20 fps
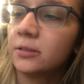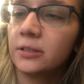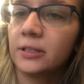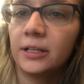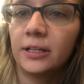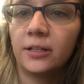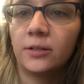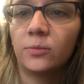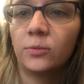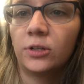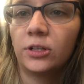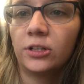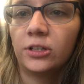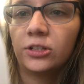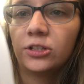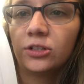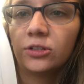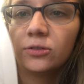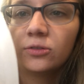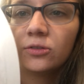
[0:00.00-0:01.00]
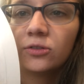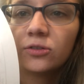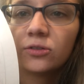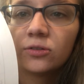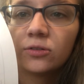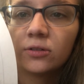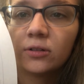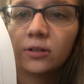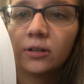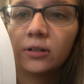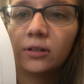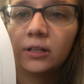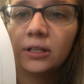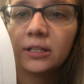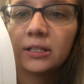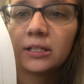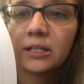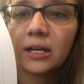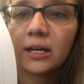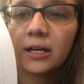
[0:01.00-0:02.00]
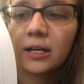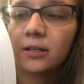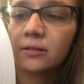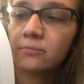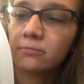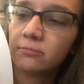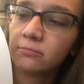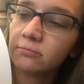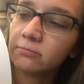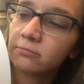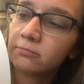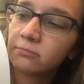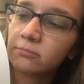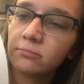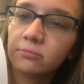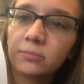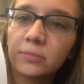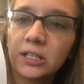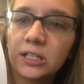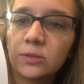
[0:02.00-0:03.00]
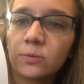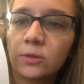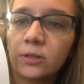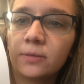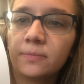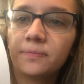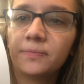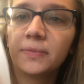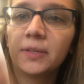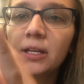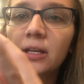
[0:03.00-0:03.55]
and one of the dudes on this side, this one,